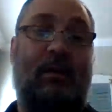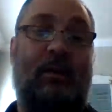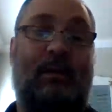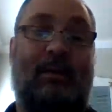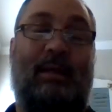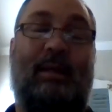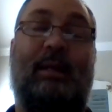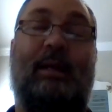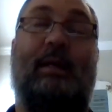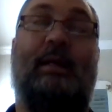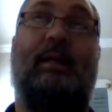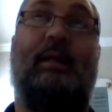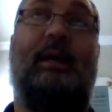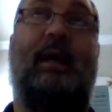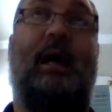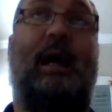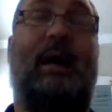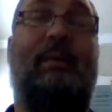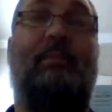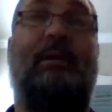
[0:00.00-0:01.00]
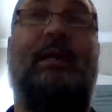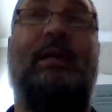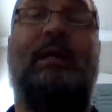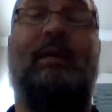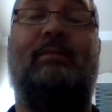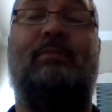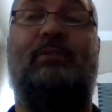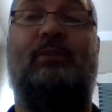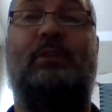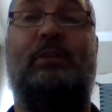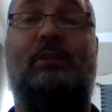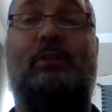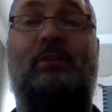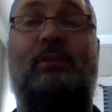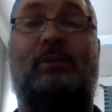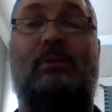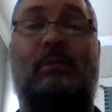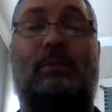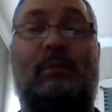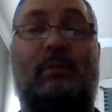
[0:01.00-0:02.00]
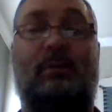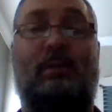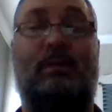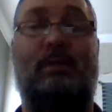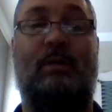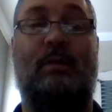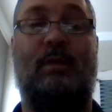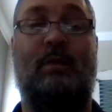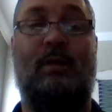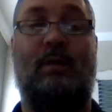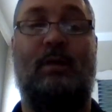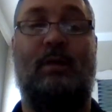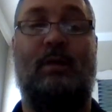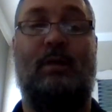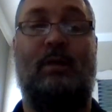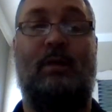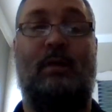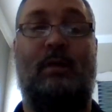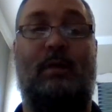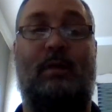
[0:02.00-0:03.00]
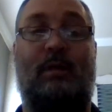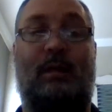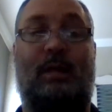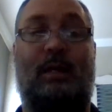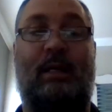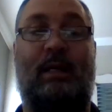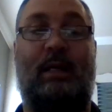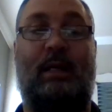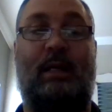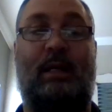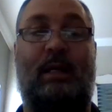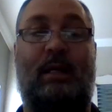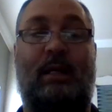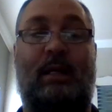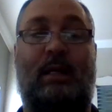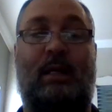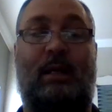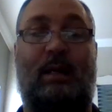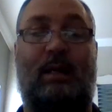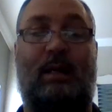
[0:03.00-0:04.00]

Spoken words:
then I'm going to give you the